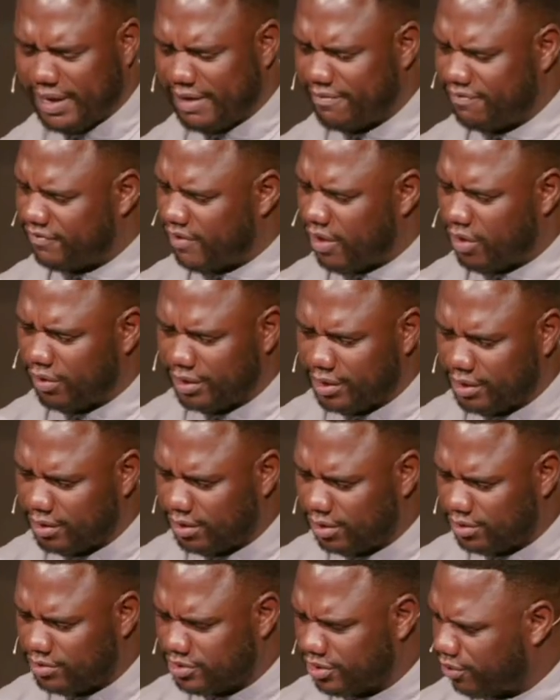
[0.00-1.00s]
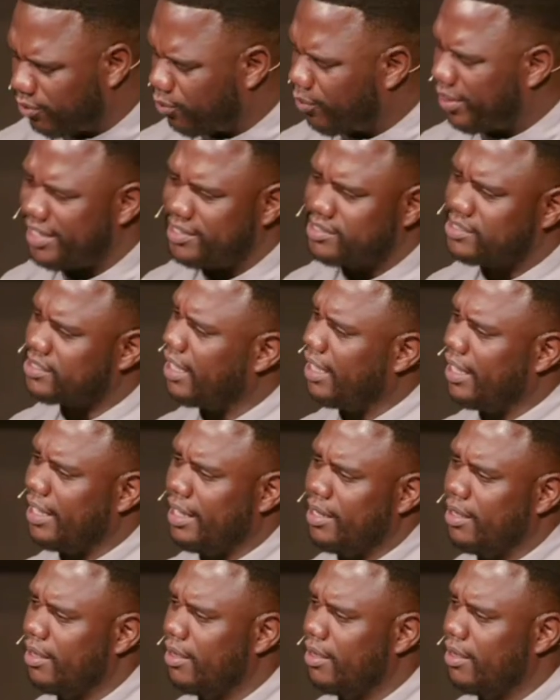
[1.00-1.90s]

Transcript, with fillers: had fallen to the wayside.